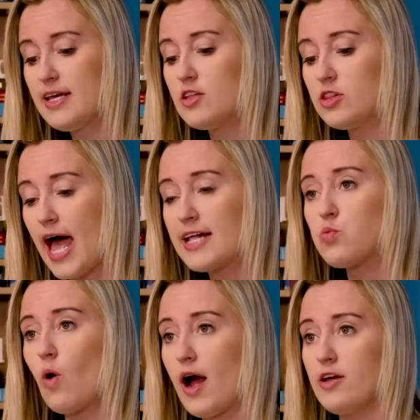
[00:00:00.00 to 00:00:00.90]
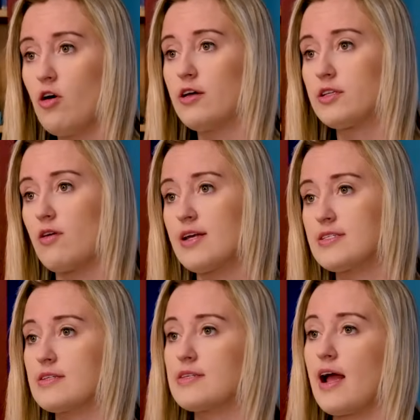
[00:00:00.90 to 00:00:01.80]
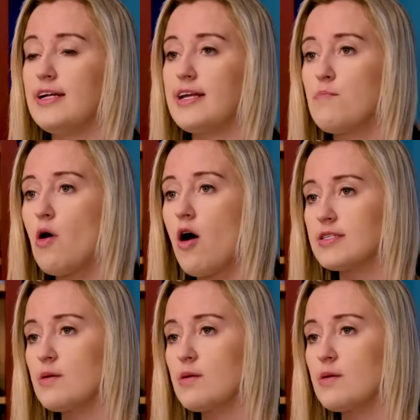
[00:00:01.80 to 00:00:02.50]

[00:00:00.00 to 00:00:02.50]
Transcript: That's why he authorized this 90-day pause.